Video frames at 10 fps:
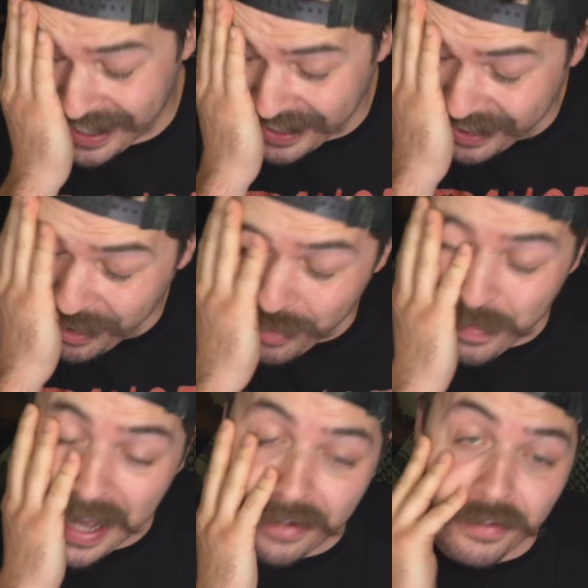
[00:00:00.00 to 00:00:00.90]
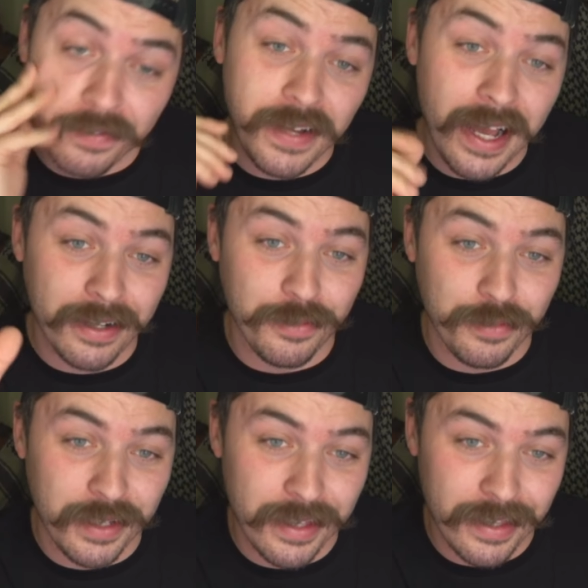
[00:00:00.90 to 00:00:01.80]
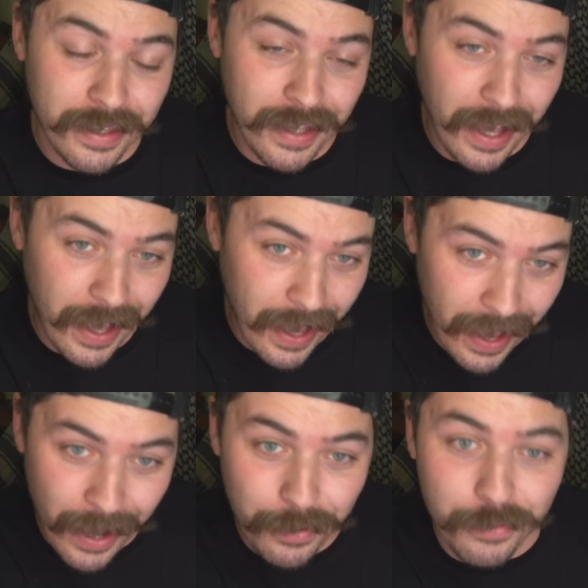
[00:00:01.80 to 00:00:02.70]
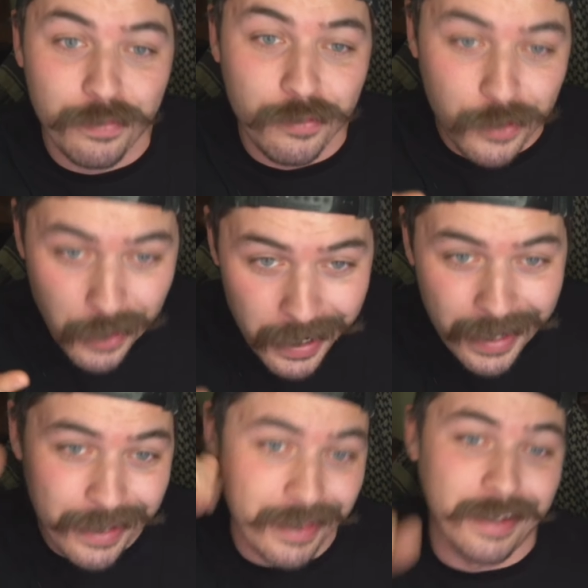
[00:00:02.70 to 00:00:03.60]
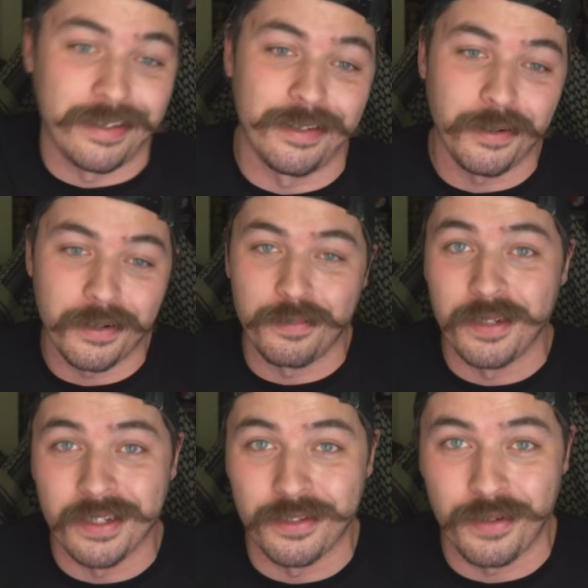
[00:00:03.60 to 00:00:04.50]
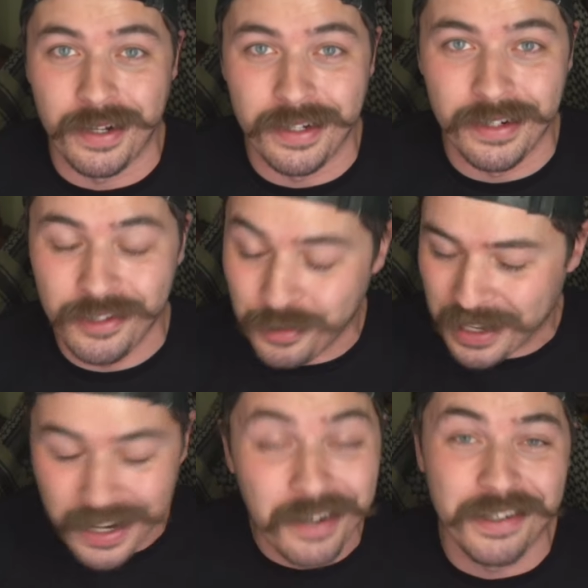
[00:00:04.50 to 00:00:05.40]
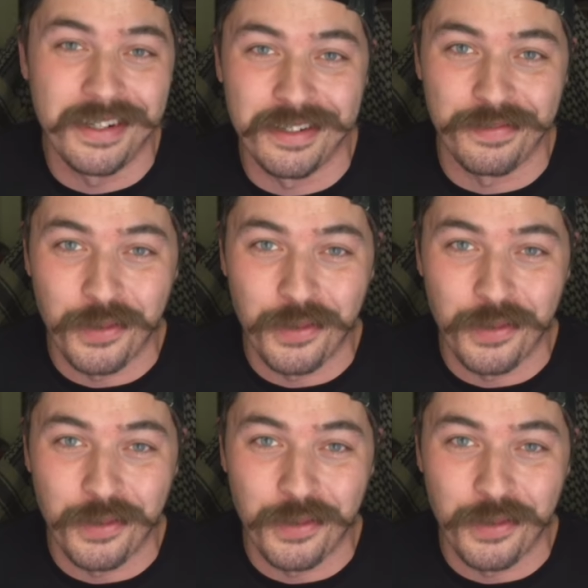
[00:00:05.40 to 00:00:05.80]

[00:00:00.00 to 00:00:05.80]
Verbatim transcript: He's so matter of fact with how good he thinks his argument is right here, and you can hear it in his